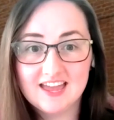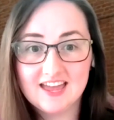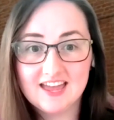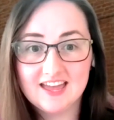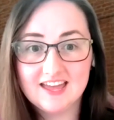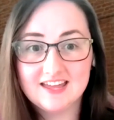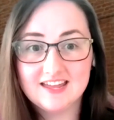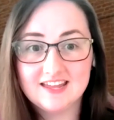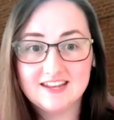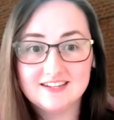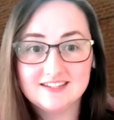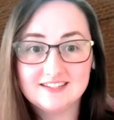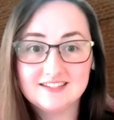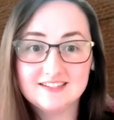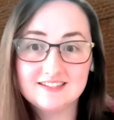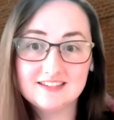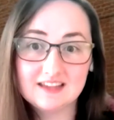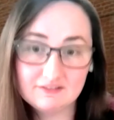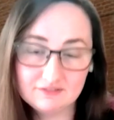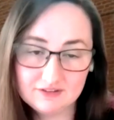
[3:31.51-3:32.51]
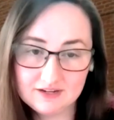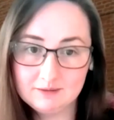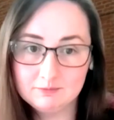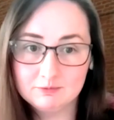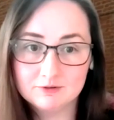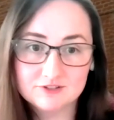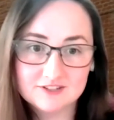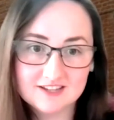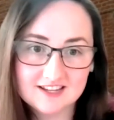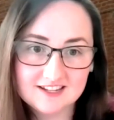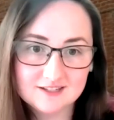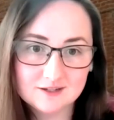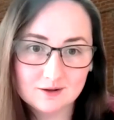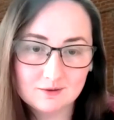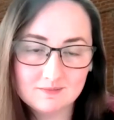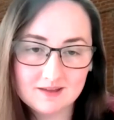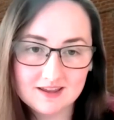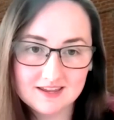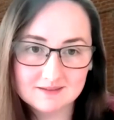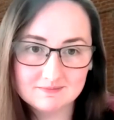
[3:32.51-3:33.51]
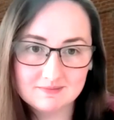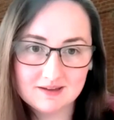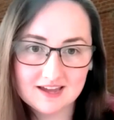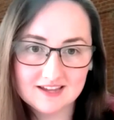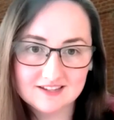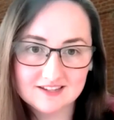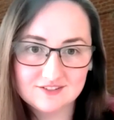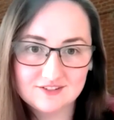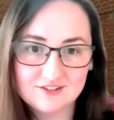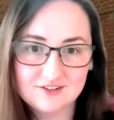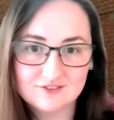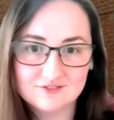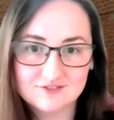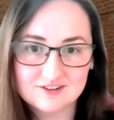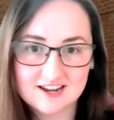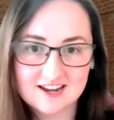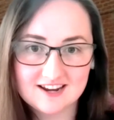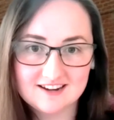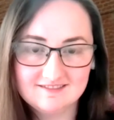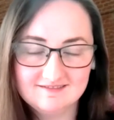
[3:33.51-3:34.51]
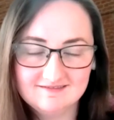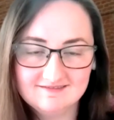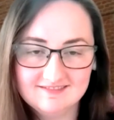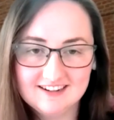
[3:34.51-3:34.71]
and 70% don't make it past year 10.